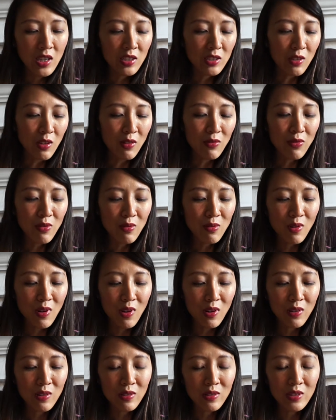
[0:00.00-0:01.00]
So
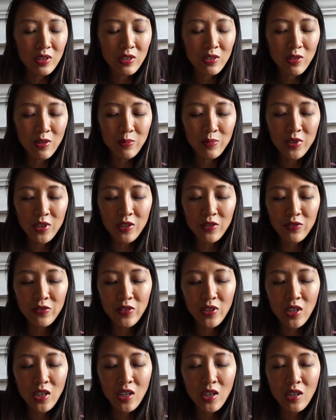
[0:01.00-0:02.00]
overall, in terms of
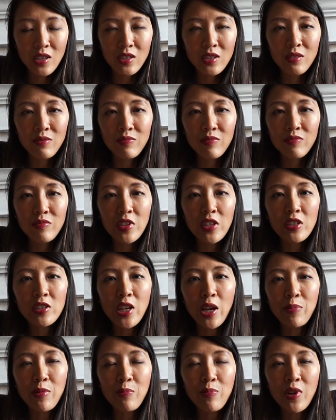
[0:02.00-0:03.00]
these
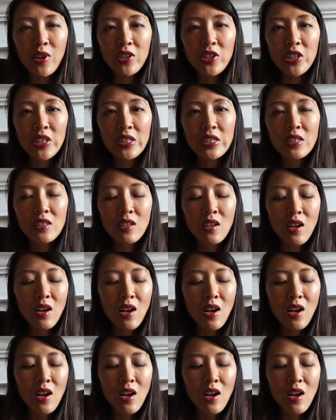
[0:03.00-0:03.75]
type of brushes,